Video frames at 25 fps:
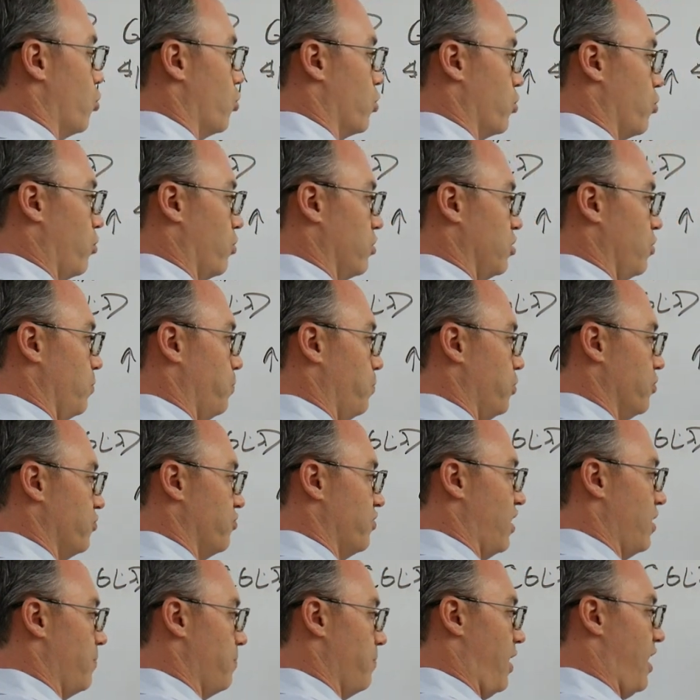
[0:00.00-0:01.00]
We're going to
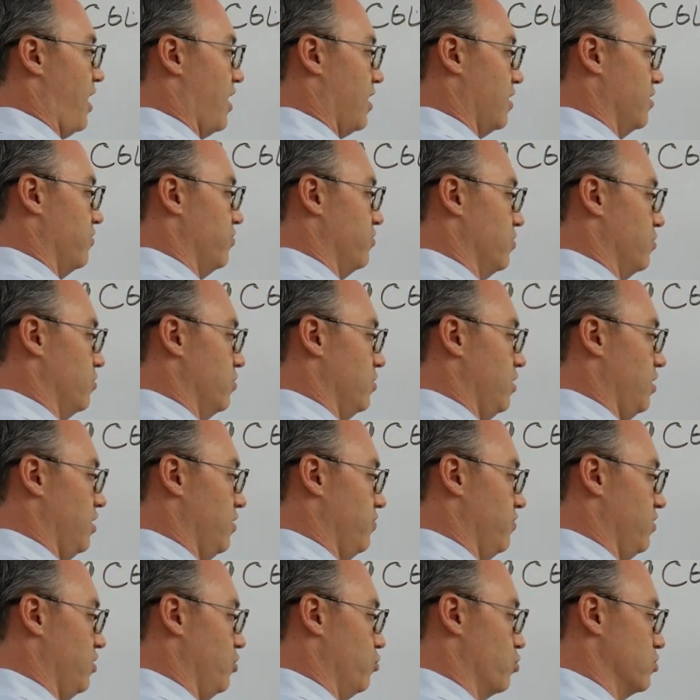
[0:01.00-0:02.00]
put that back in
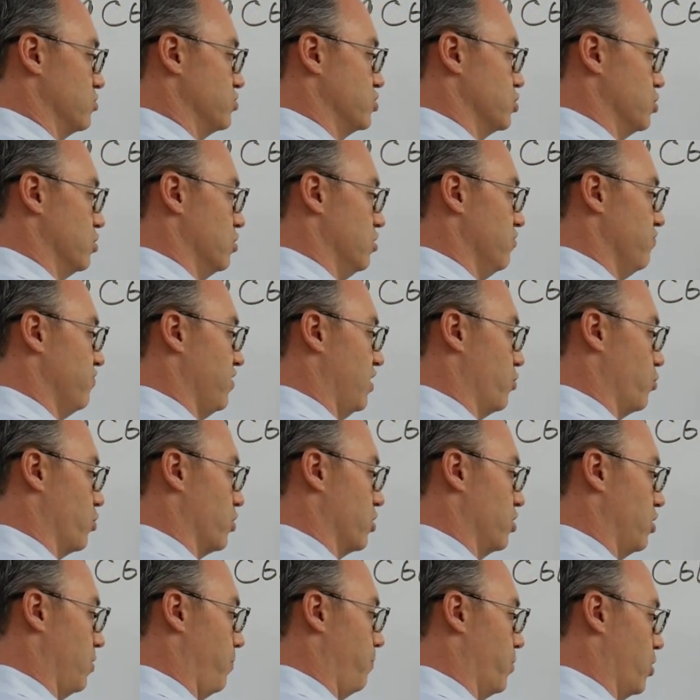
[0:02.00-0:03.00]
the reserve and
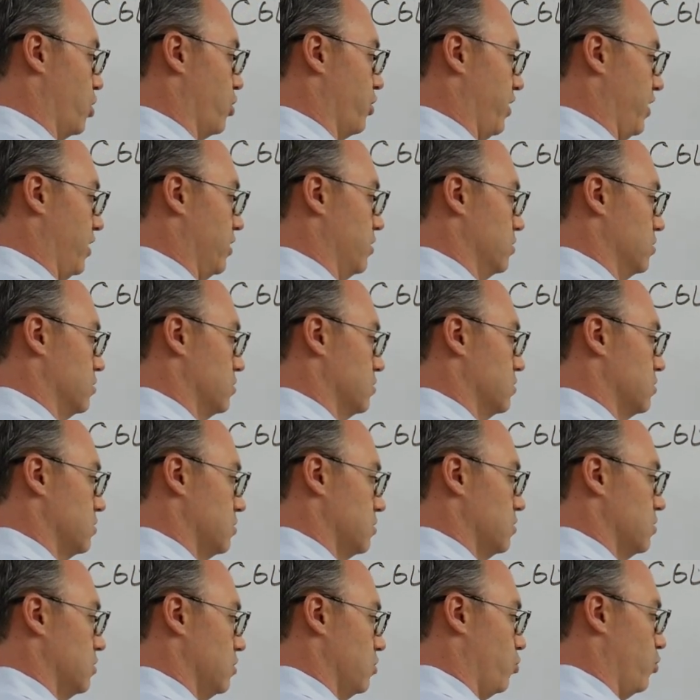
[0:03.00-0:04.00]
we're going to burn it
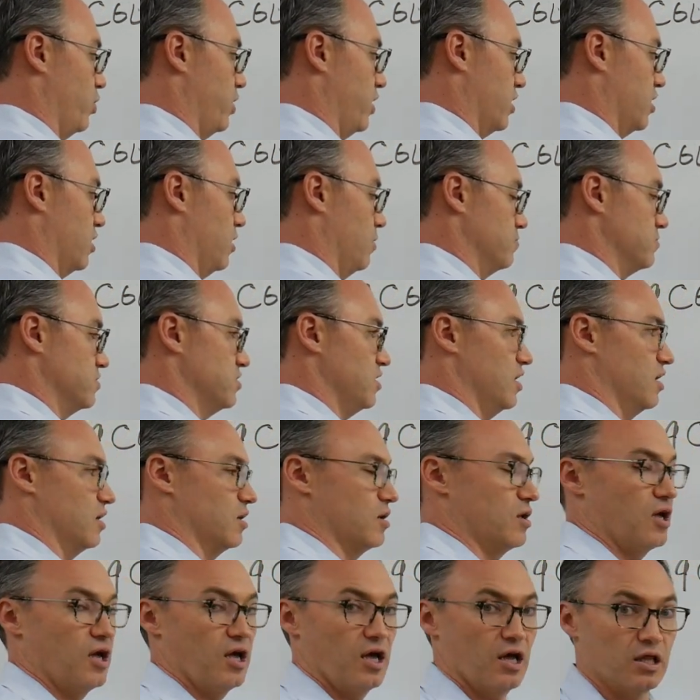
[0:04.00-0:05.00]
when it comes
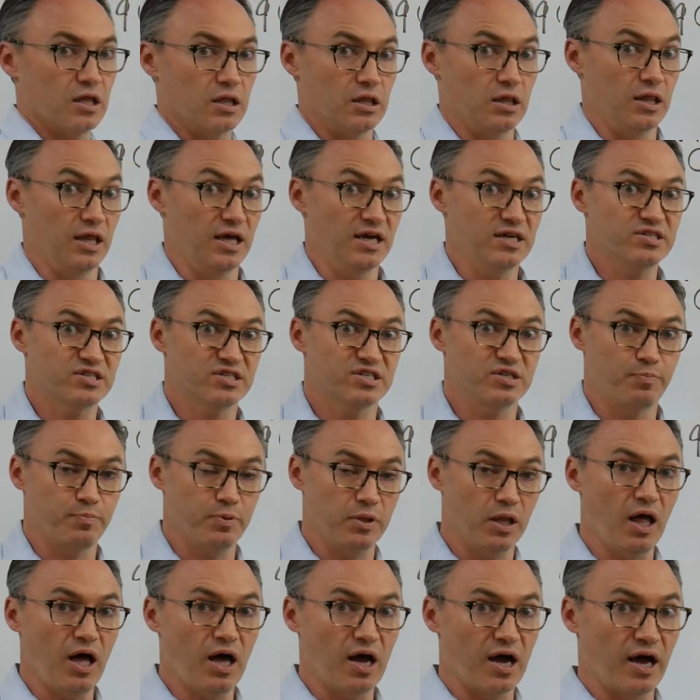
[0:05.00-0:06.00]
in. Less
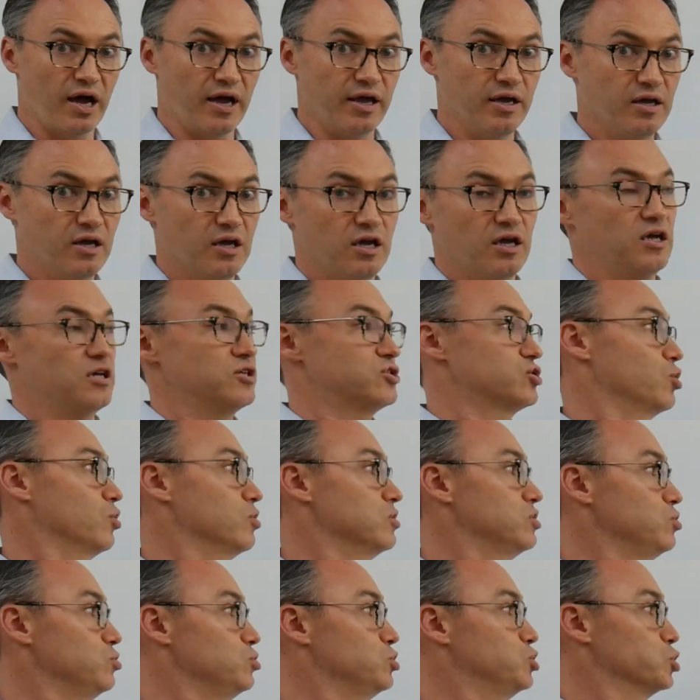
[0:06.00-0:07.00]
supply is
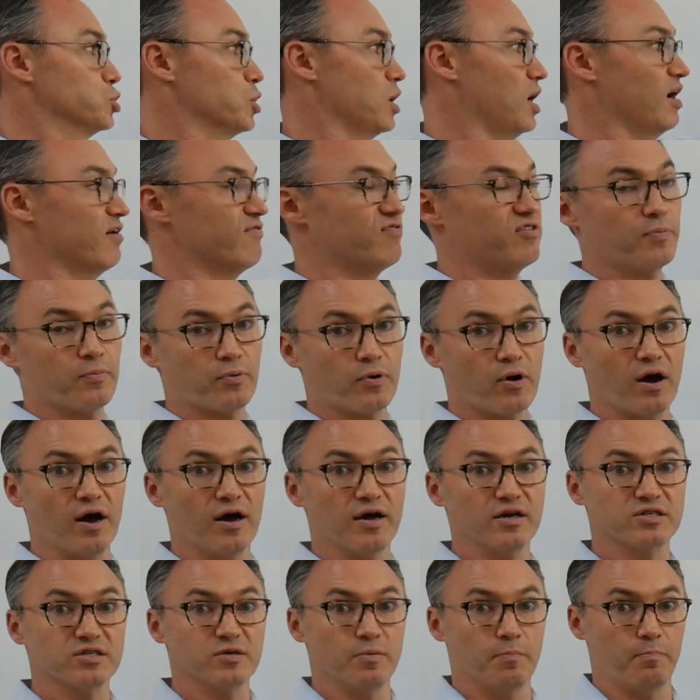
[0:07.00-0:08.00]
going to drive the
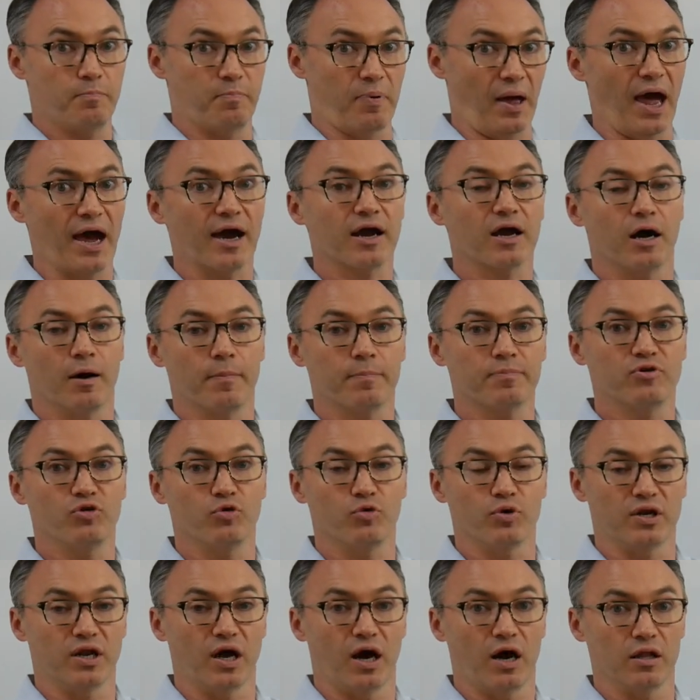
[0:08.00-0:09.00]
price back up to
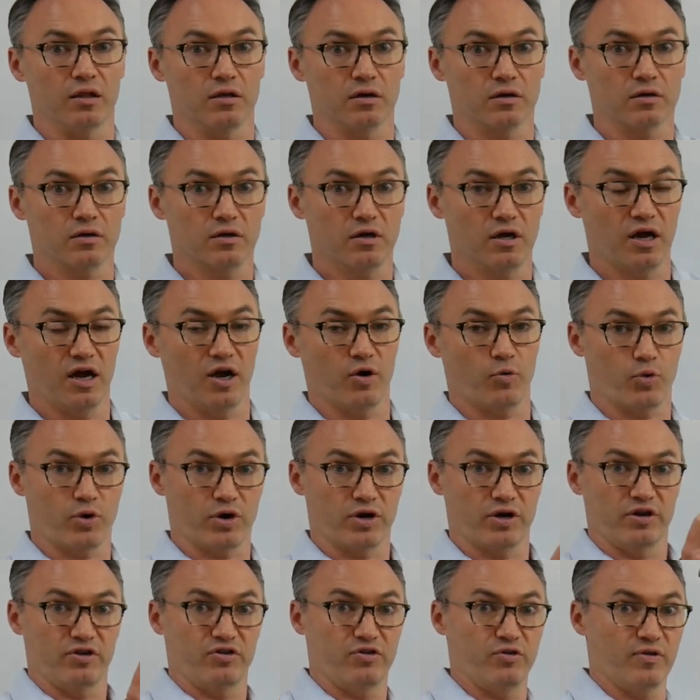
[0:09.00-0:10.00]
$1. And we're
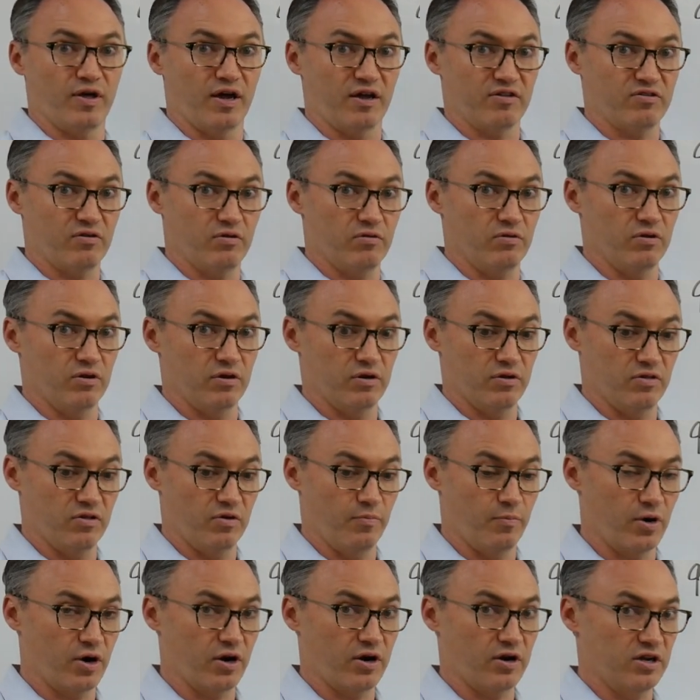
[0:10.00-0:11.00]
going to do that till
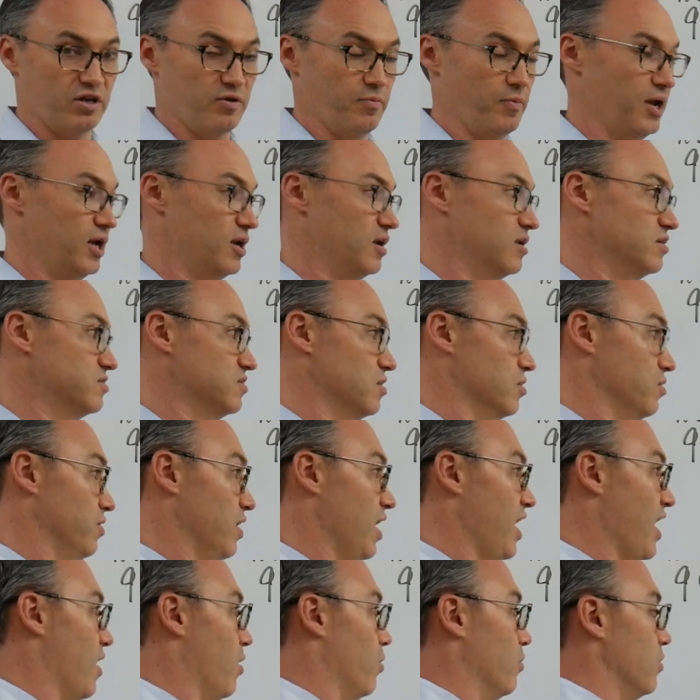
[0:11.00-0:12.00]
the market demand is there.
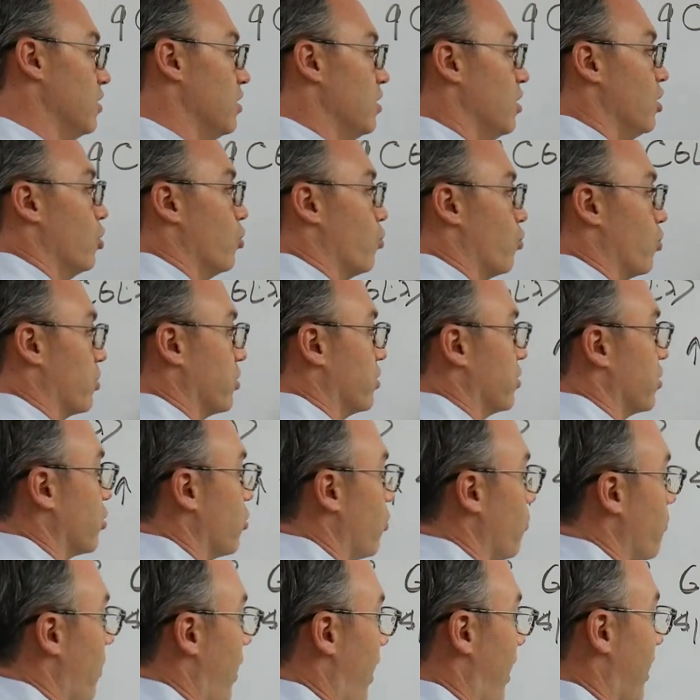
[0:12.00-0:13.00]
Now, we're going to
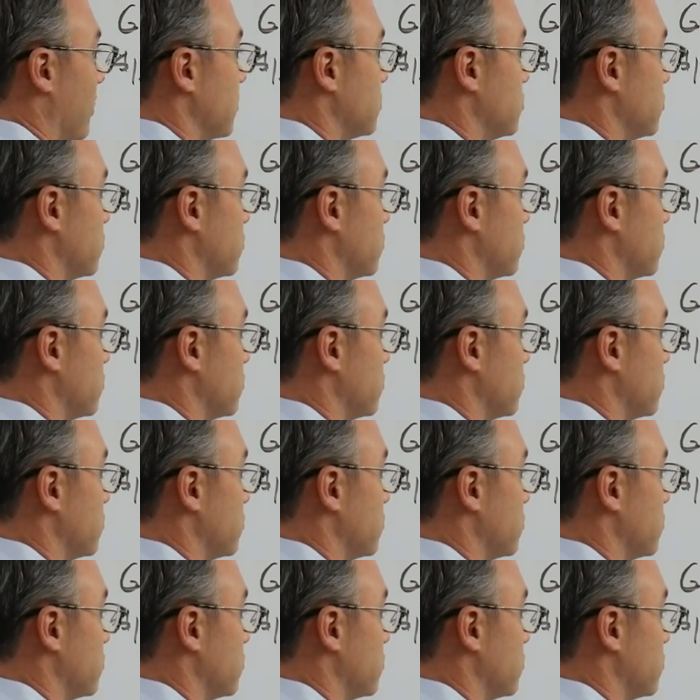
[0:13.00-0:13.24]
go back